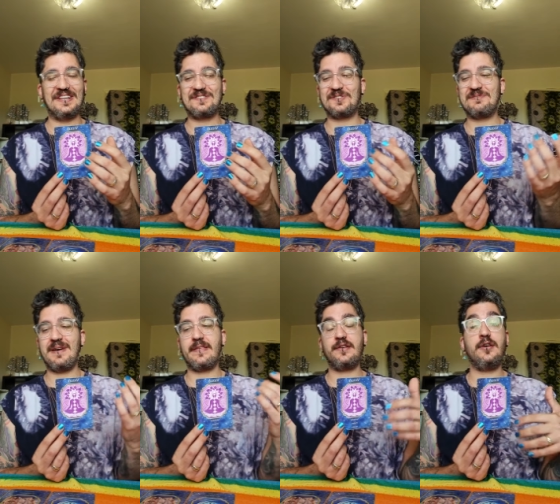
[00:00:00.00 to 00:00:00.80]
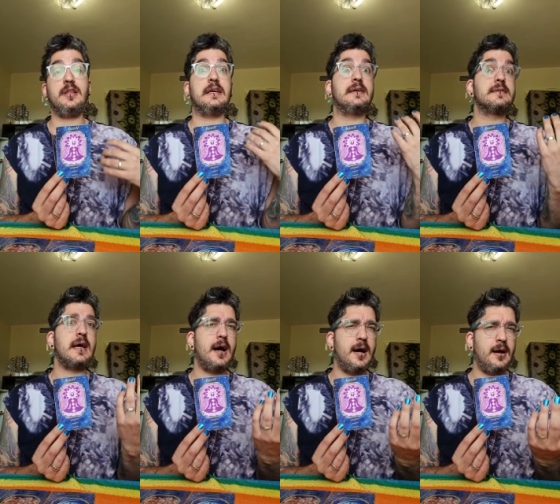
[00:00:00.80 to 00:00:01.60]
I talked about that earlier.
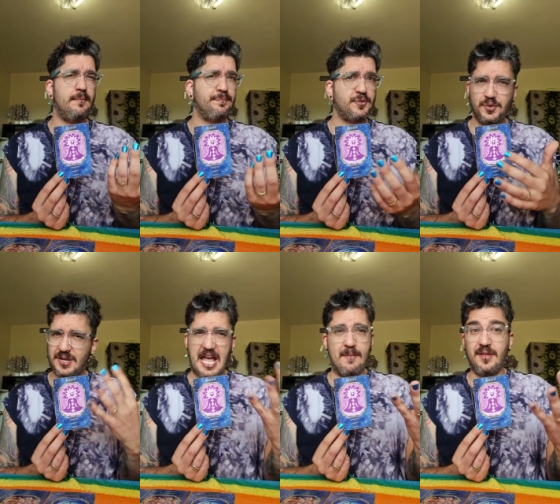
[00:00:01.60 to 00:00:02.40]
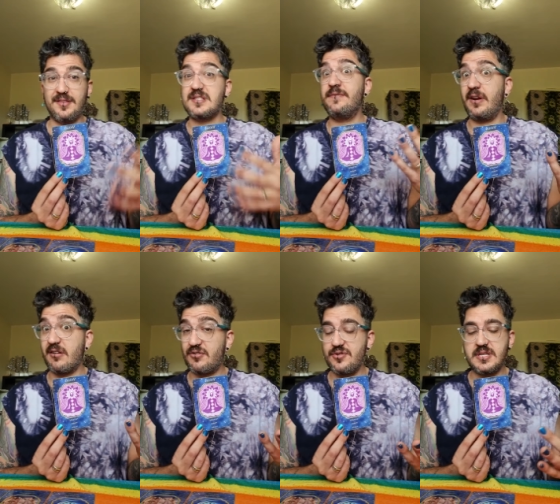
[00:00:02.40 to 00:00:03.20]
Um, good amethyst,
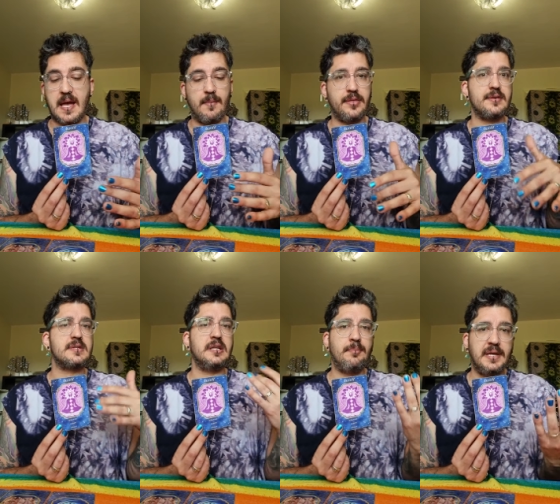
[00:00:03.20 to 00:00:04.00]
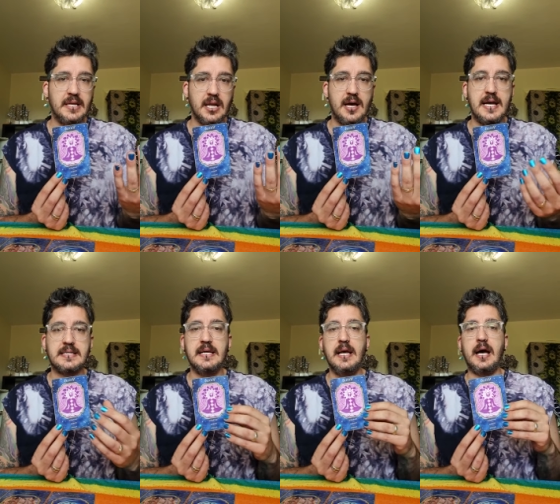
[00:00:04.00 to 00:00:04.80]
Veracruz amethyst, lepidolite.